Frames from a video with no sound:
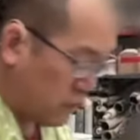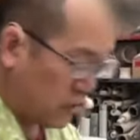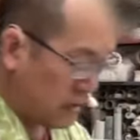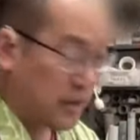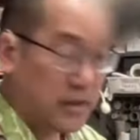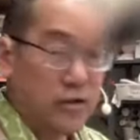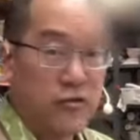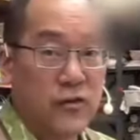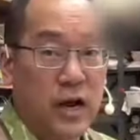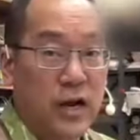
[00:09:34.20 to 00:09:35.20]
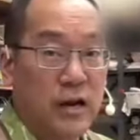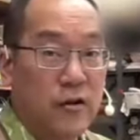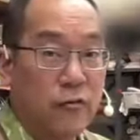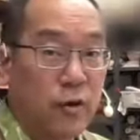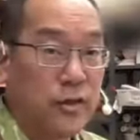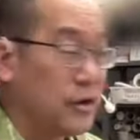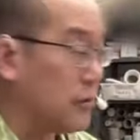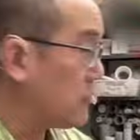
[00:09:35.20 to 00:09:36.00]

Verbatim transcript: feels like there's not enough width here,